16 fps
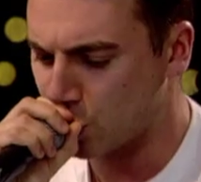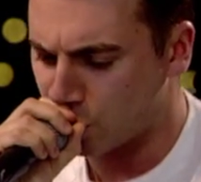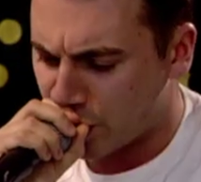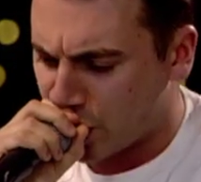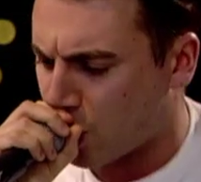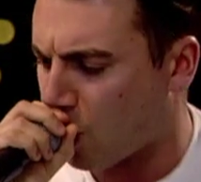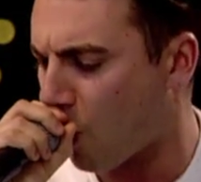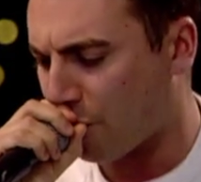No
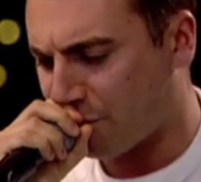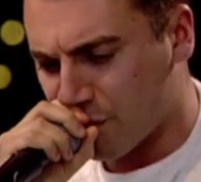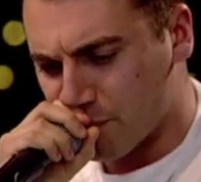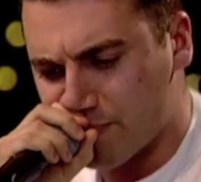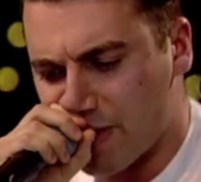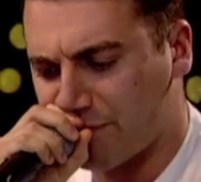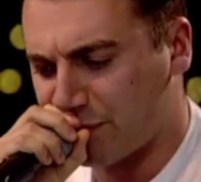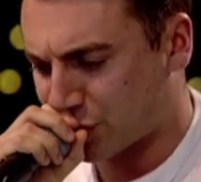unlawful
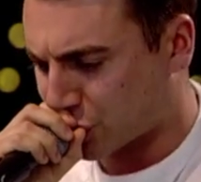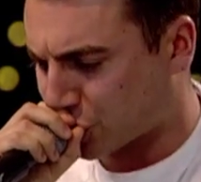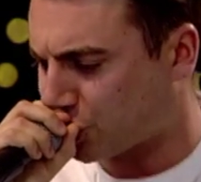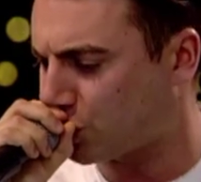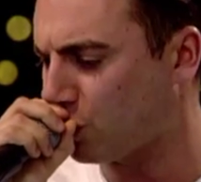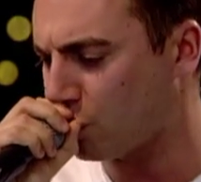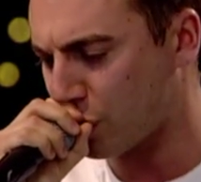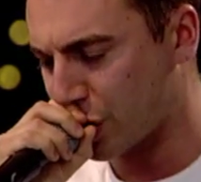methods of
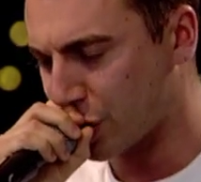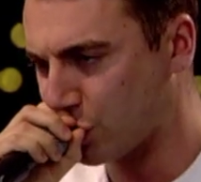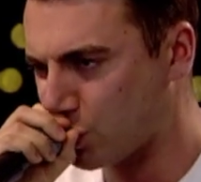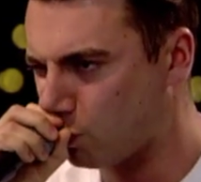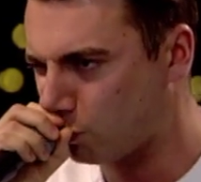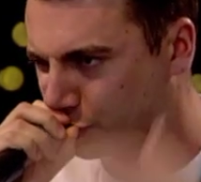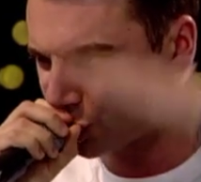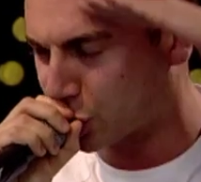shooting,
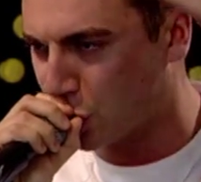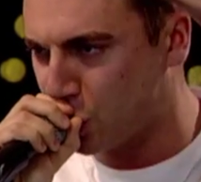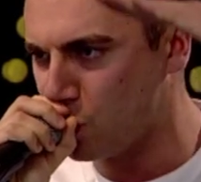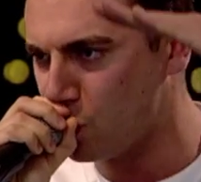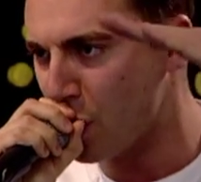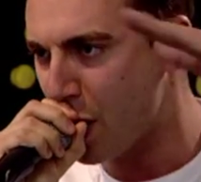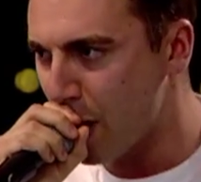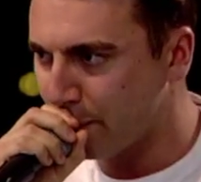no
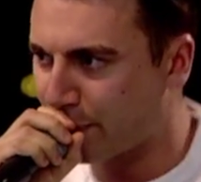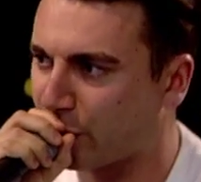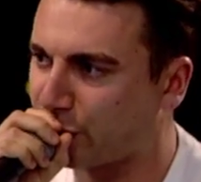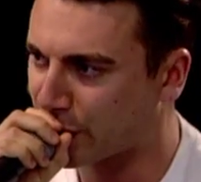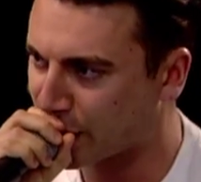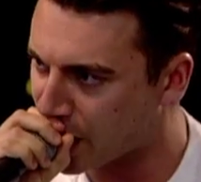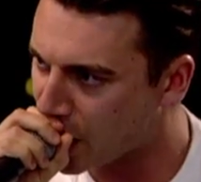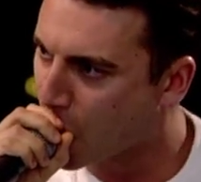salute.
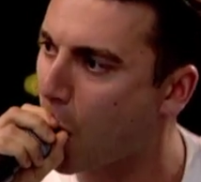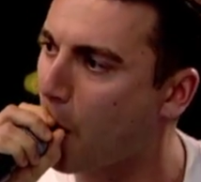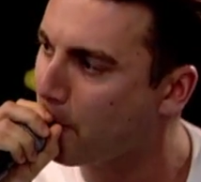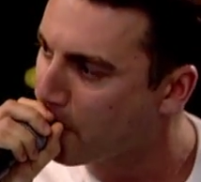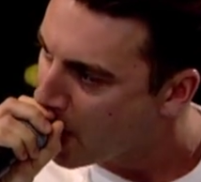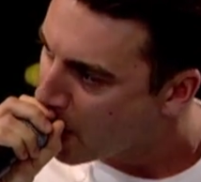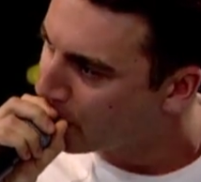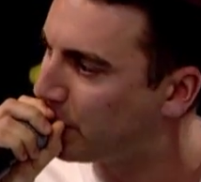Building it up,
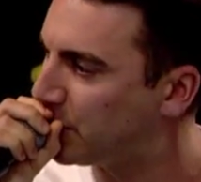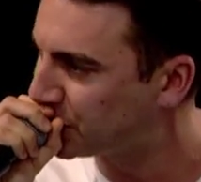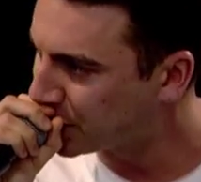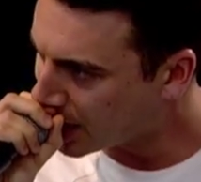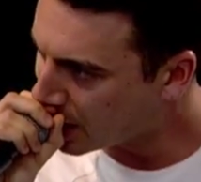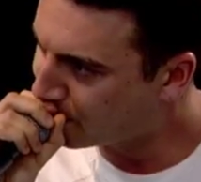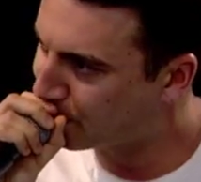piecing the